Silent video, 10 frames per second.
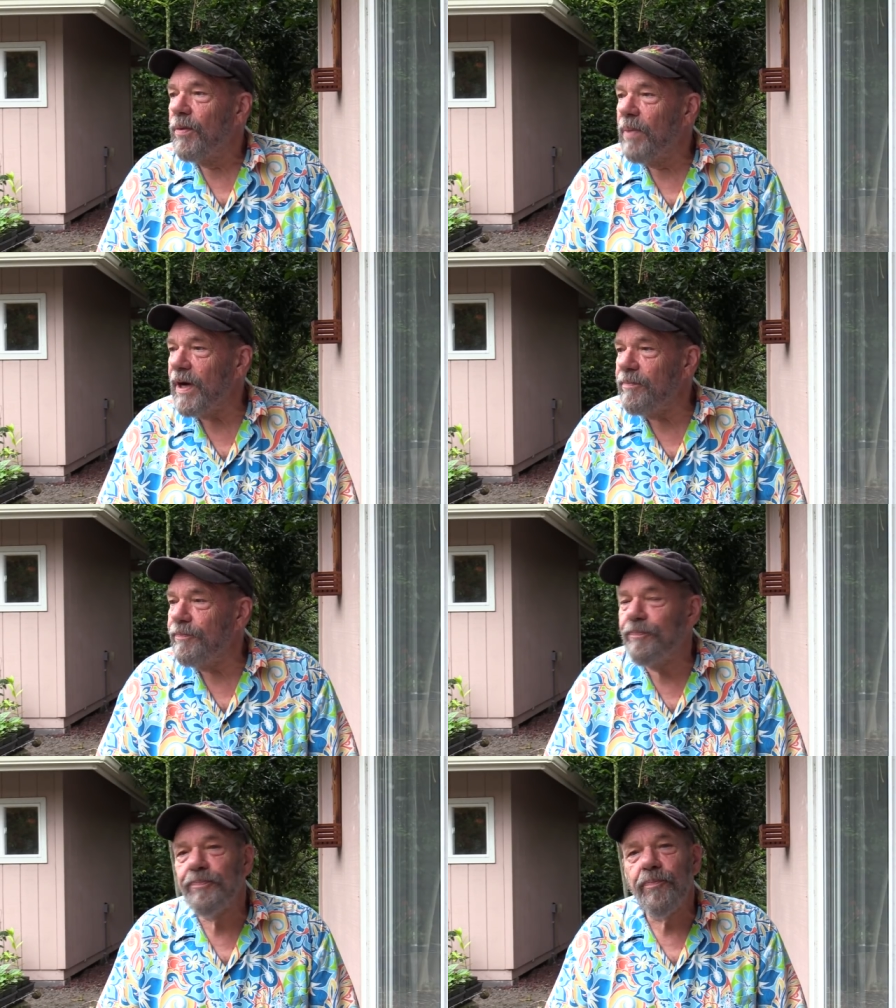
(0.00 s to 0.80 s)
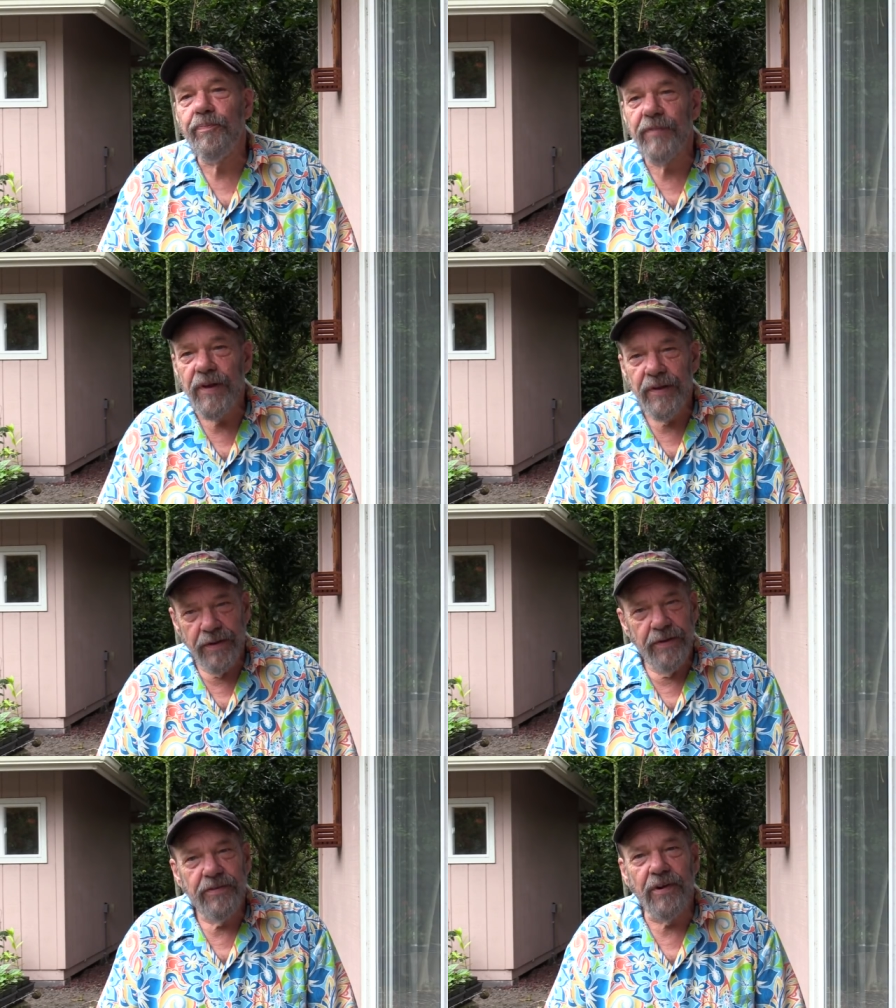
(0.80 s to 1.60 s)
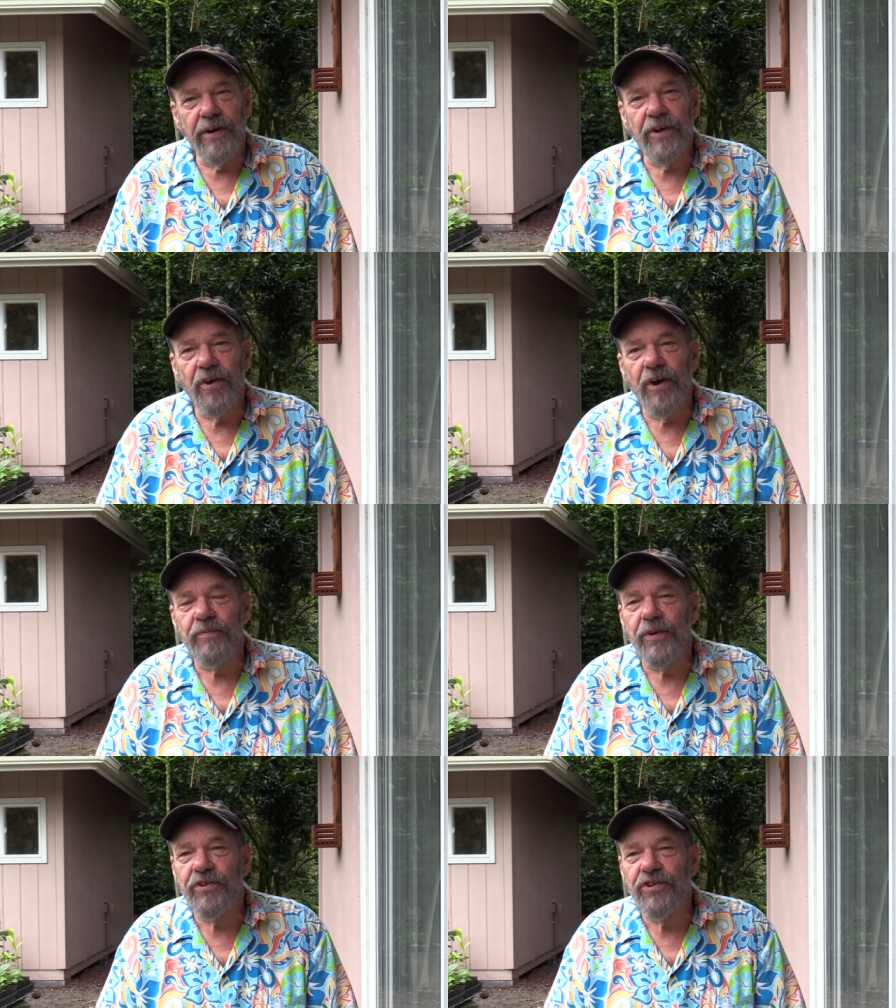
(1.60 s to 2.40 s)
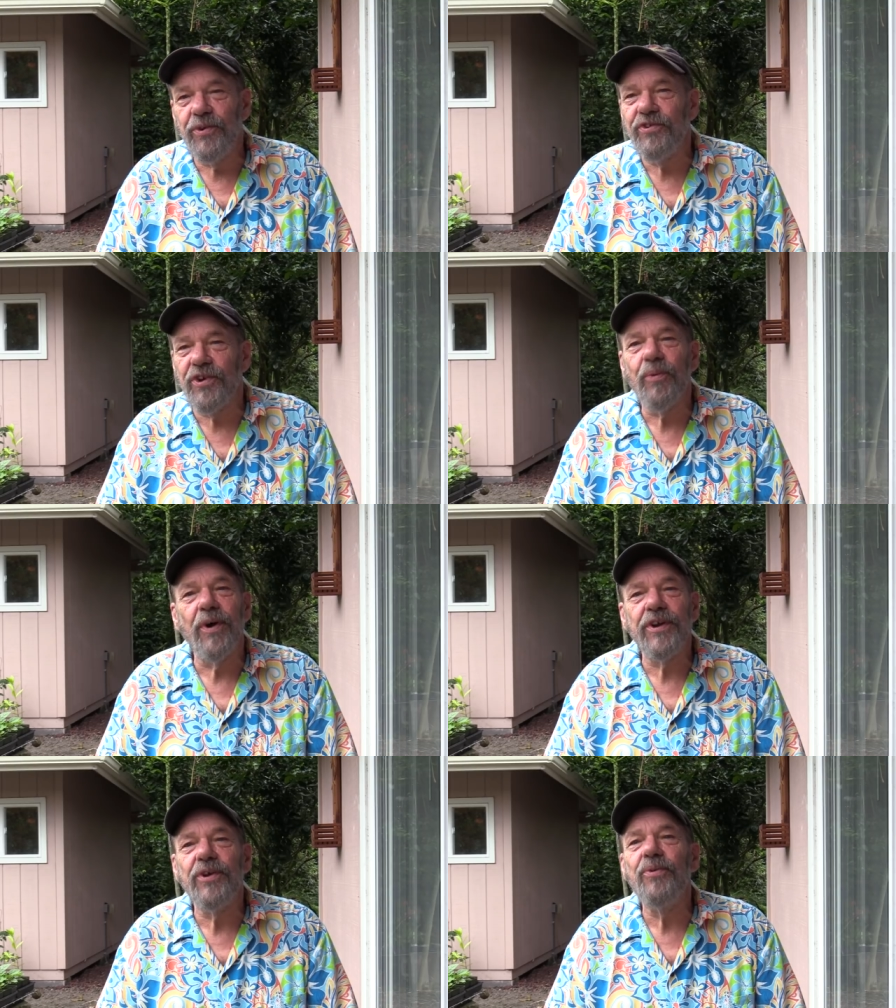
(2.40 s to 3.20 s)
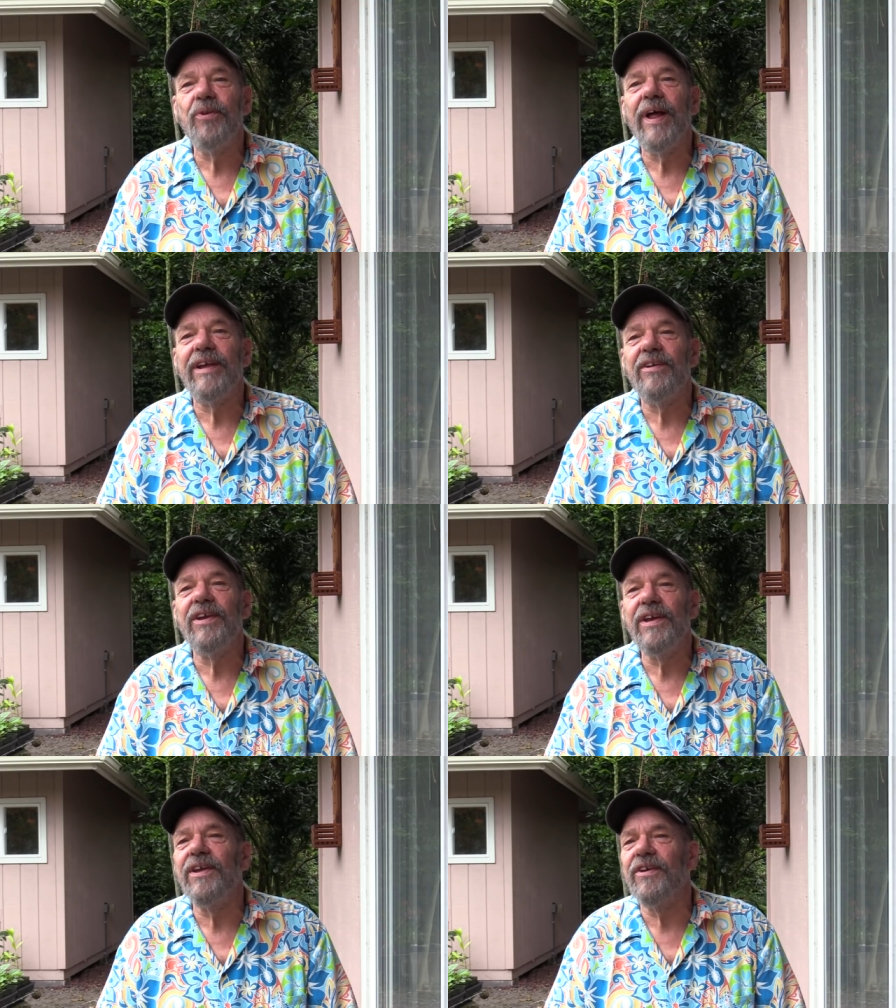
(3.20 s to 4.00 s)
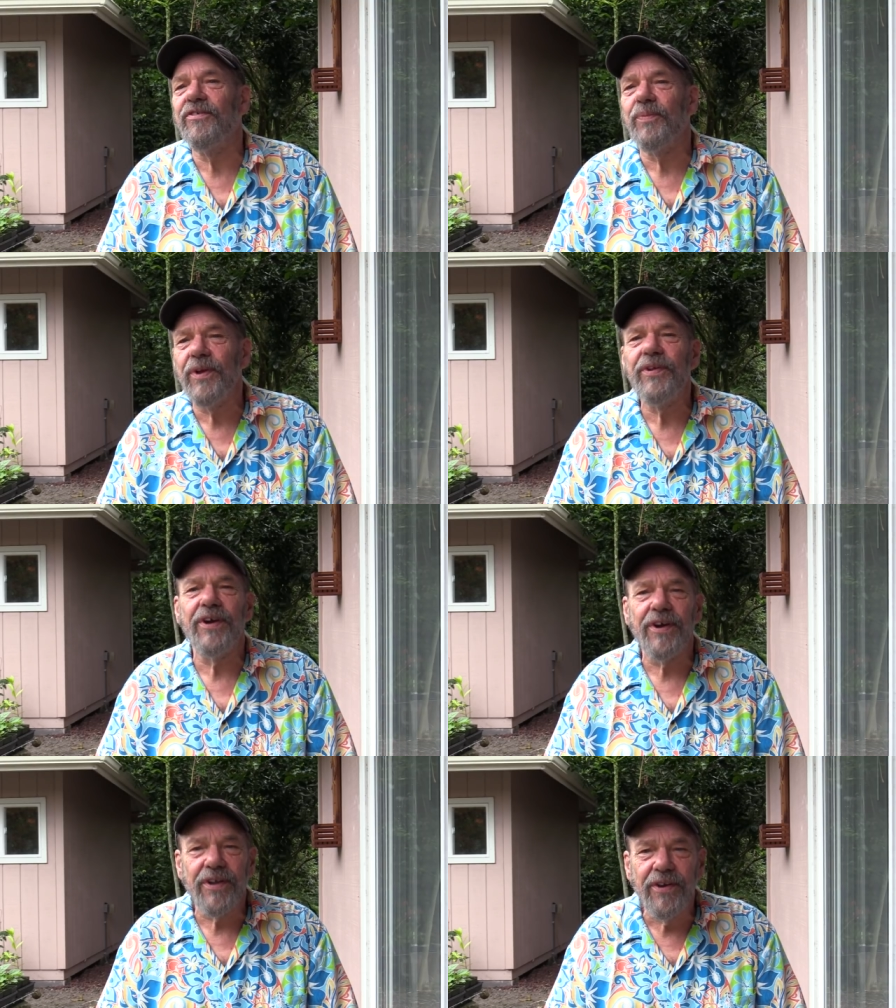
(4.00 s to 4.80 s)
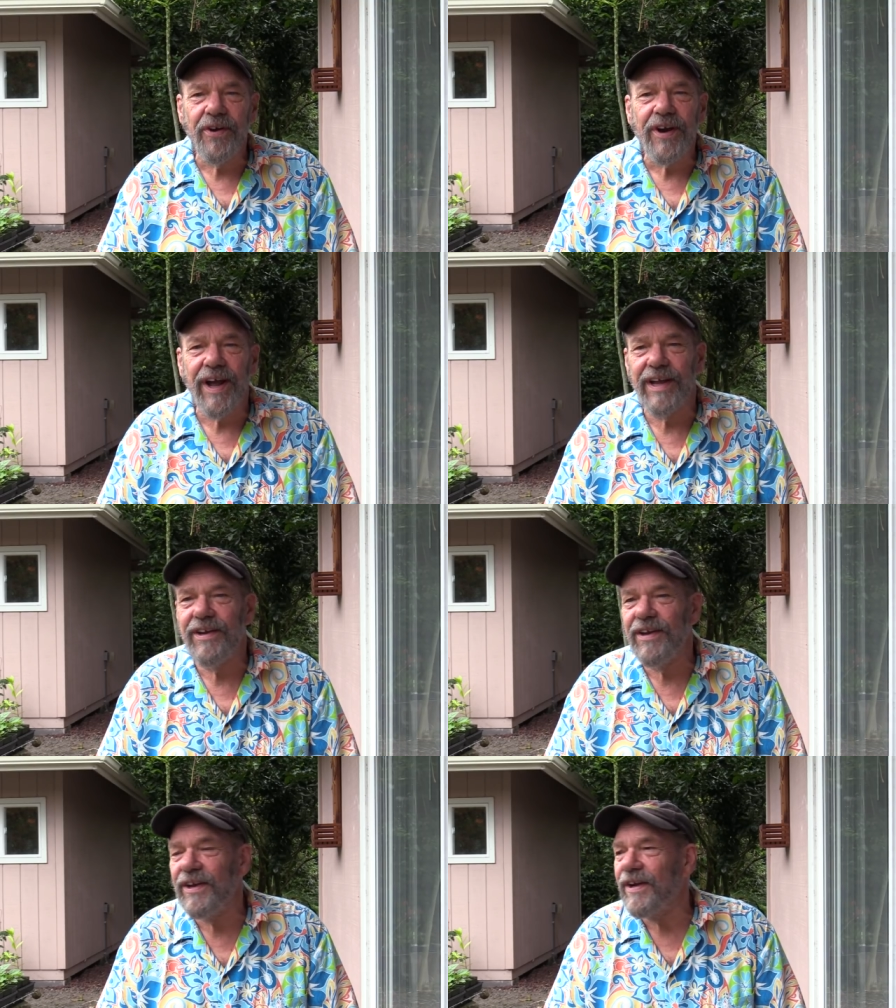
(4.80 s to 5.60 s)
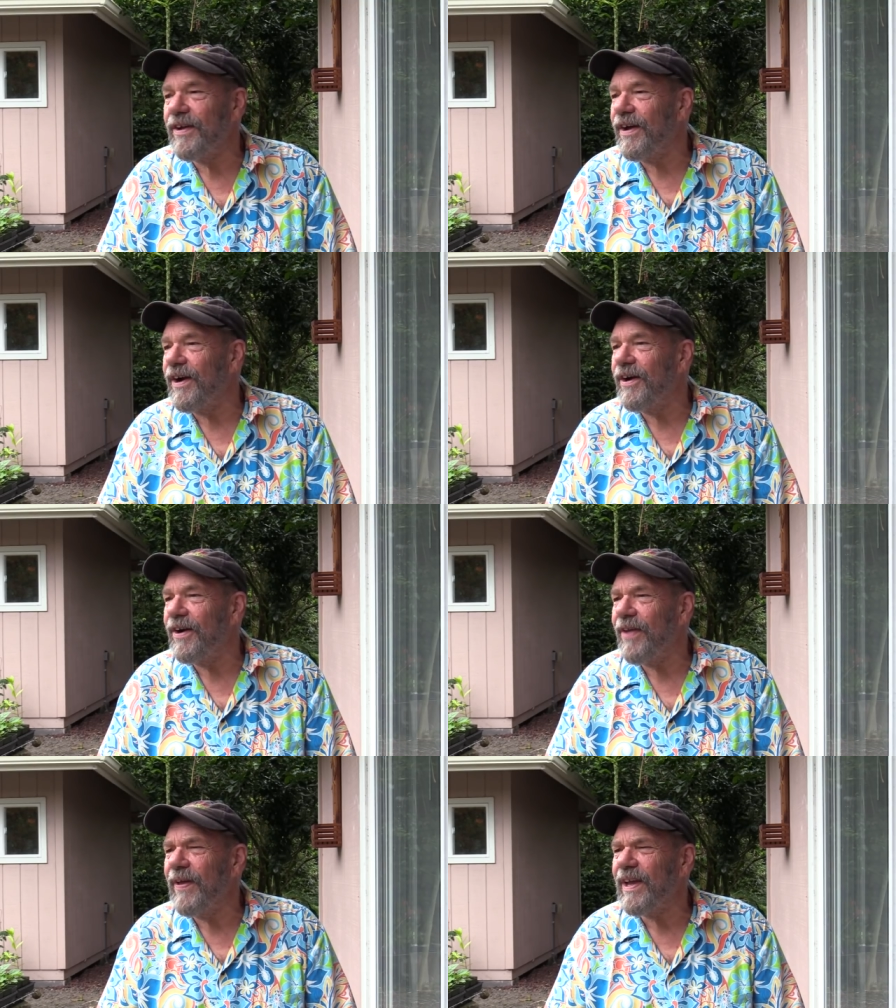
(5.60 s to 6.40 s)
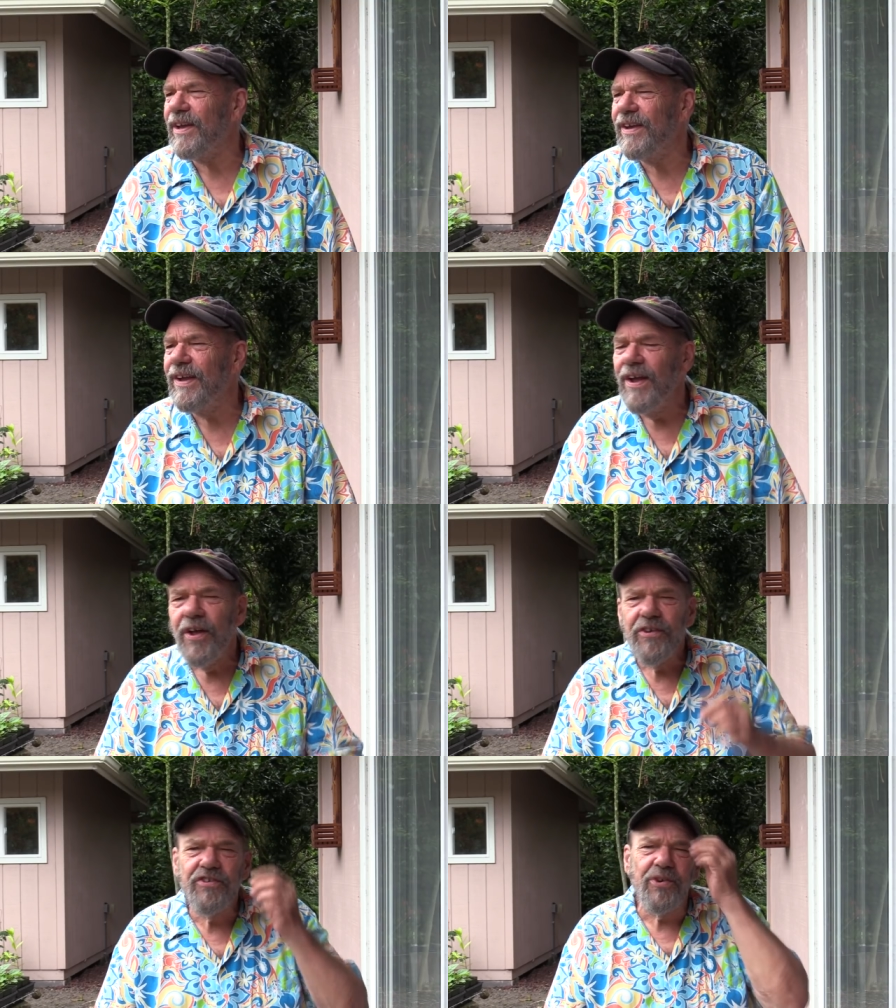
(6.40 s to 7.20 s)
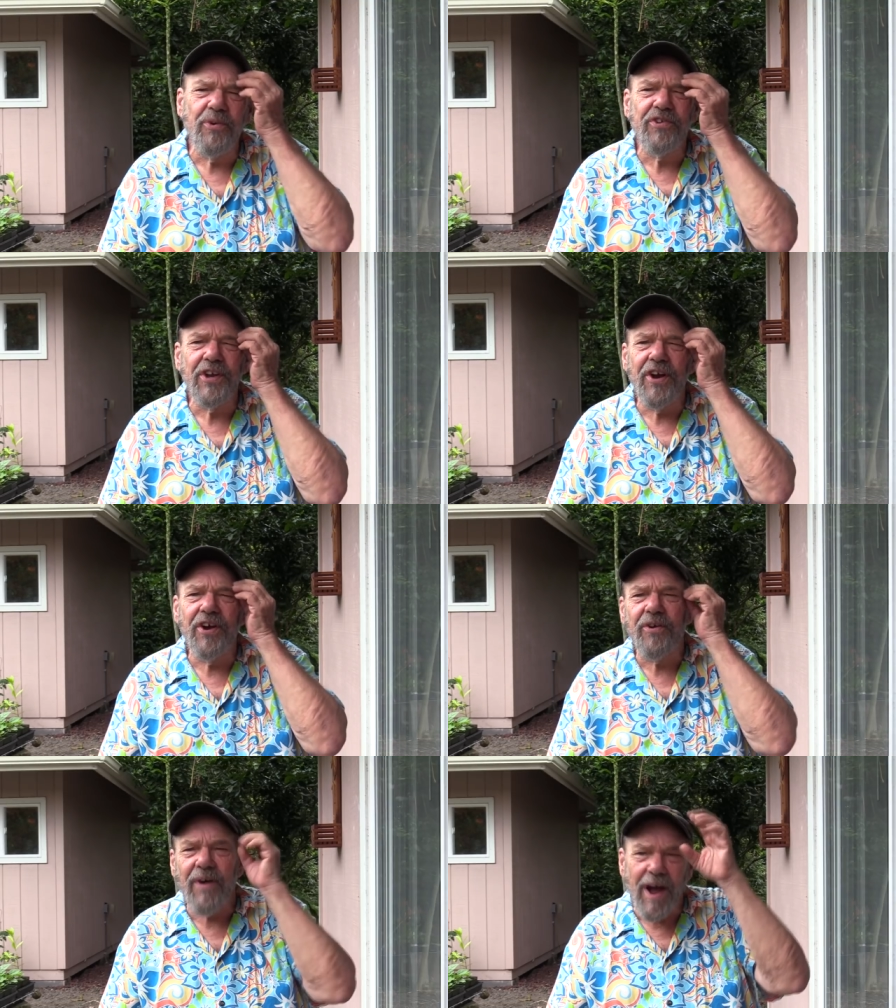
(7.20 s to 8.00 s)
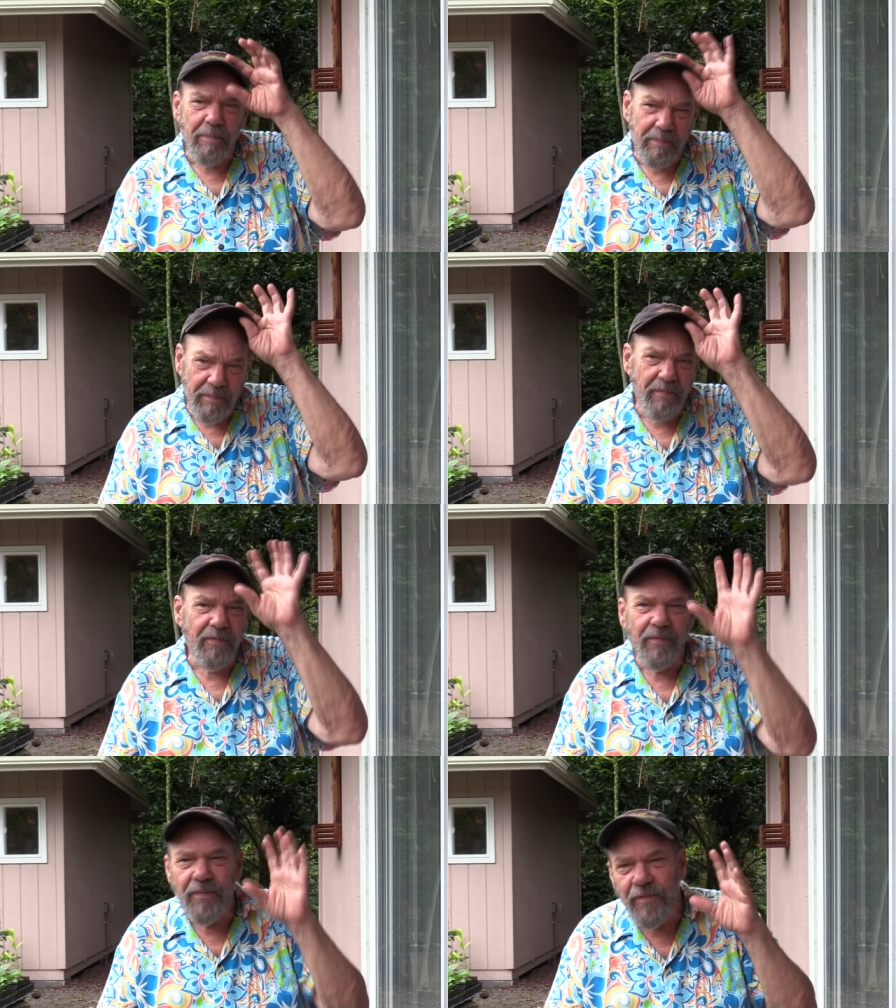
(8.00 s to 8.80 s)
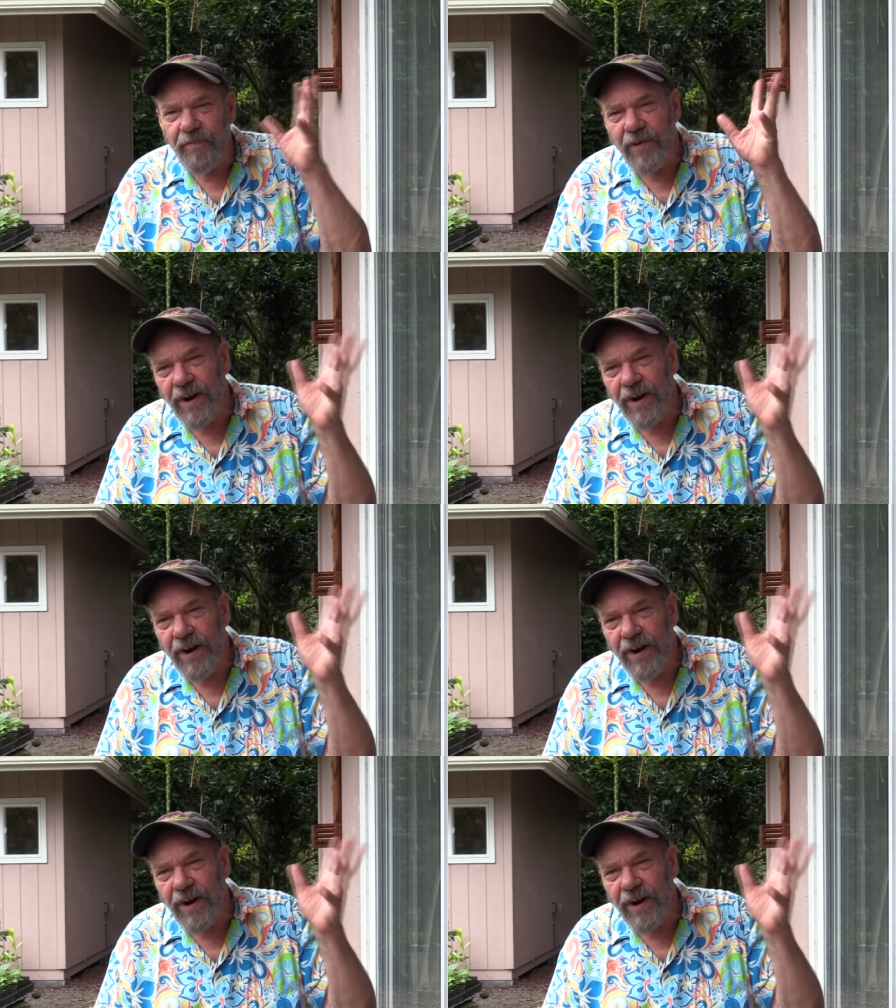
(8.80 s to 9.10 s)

But starting off with choosing what you like to eat is really a good idea. Uh, I think choosing a crop for